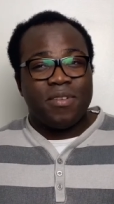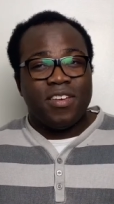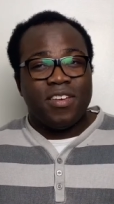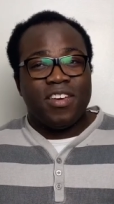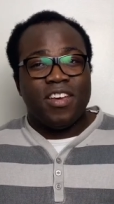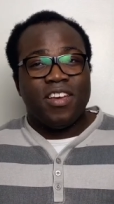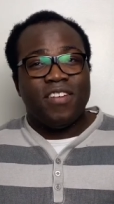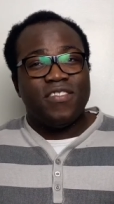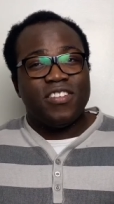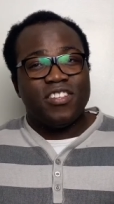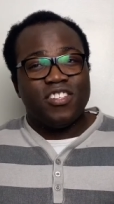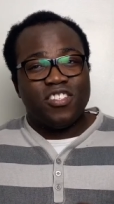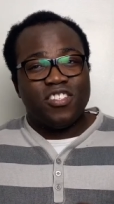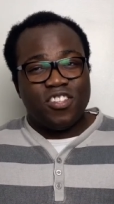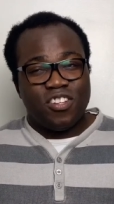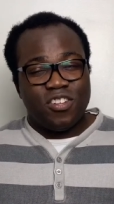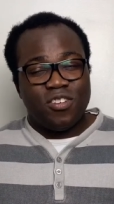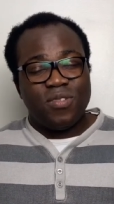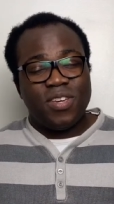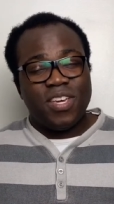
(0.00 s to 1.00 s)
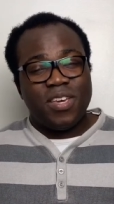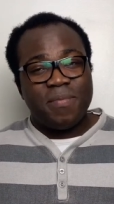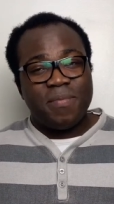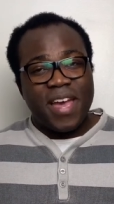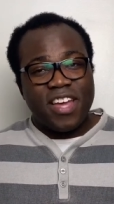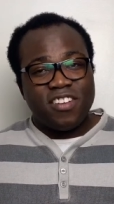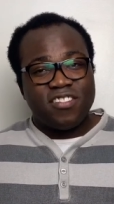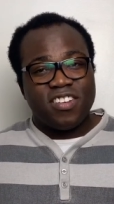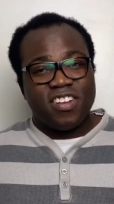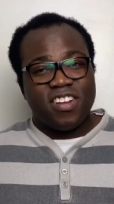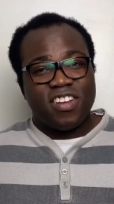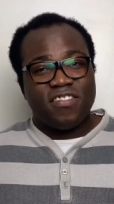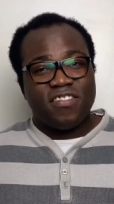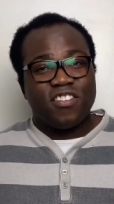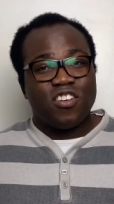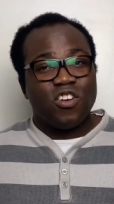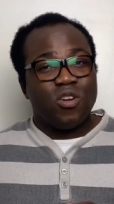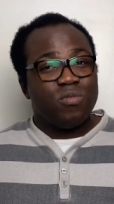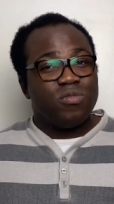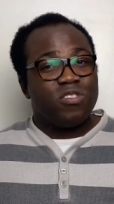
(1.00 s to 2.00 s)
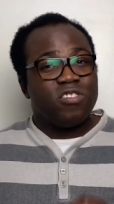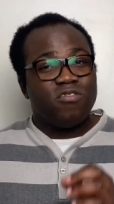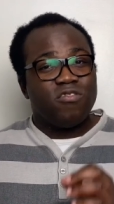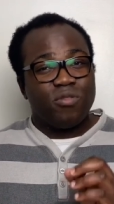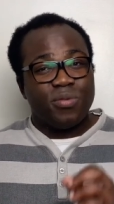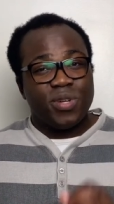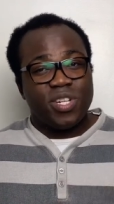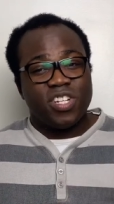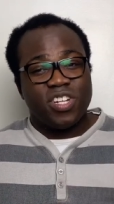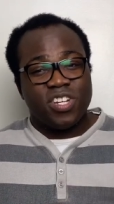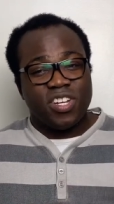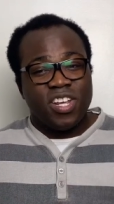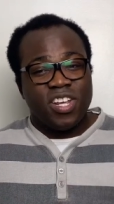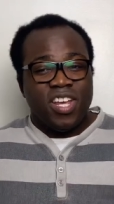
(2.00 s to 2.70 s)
of a two-year battery life comes to fruition